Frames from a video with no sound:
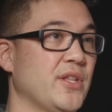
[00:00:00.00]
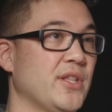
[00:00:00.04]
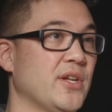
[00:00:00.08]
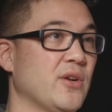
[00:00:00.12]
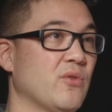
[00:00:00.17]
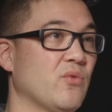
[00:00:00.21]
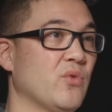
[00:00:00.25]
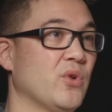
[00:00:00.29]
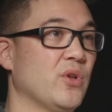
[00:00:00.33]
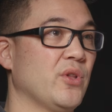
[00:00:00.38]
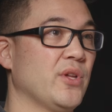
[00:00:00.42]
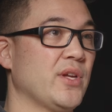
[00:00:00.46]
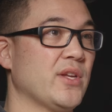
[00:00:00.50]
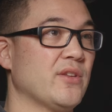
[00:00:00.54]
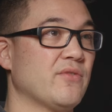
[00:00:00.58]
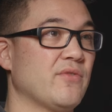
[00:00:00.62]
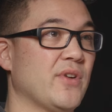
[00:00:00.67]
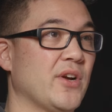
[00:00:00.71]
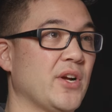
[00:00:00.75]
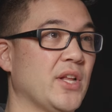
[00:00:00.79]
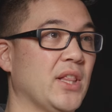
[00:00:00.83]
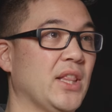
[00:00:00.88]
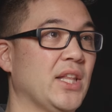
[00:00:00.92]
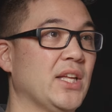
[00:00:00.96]
there really is
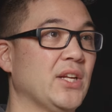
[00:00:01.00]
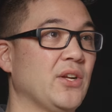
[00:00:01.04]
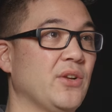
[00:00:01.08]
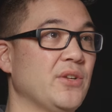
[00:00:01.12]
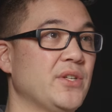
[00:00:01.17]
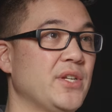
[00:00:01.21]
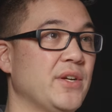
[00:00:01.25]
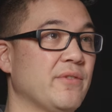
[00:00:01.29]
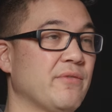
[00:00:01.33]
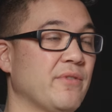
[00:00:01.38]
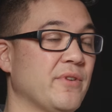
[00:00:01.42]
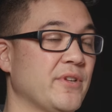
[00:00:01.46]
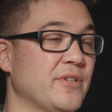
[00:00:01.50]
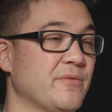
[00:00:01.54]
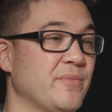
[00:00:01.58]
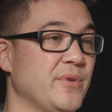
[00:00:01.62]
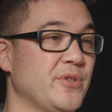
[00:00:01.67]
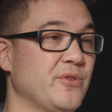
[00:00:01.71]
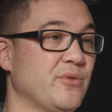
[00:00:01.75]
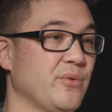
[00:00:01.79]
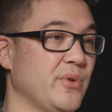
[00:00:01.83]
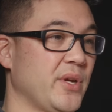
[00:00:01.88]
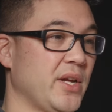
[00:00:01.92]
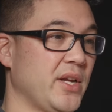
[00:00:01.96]
very little difference
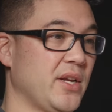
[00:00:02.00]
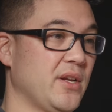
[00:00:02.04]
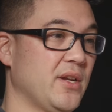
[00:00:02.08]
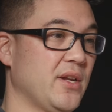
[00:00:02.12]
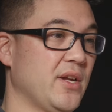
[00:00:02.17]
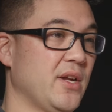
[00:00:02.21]
between